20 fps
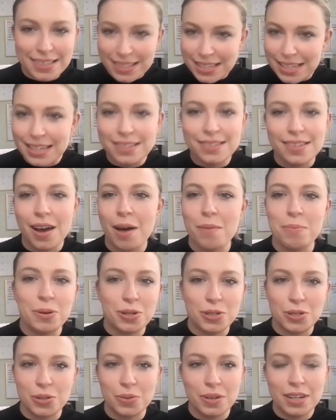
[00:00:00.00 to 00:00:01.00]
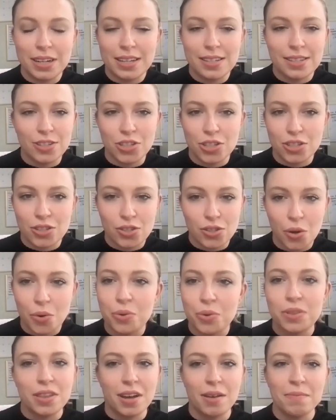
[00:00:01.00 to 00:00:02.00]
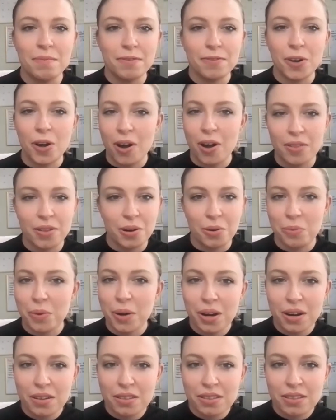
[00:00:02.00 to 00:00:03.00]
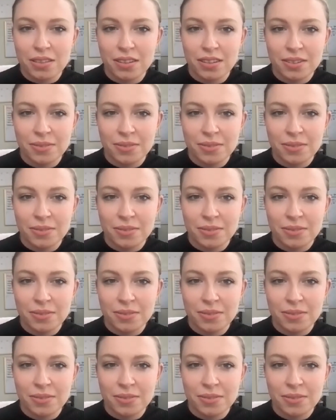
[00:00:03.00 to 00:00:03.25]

seize opportunities and just yeah. soak for all they're worth.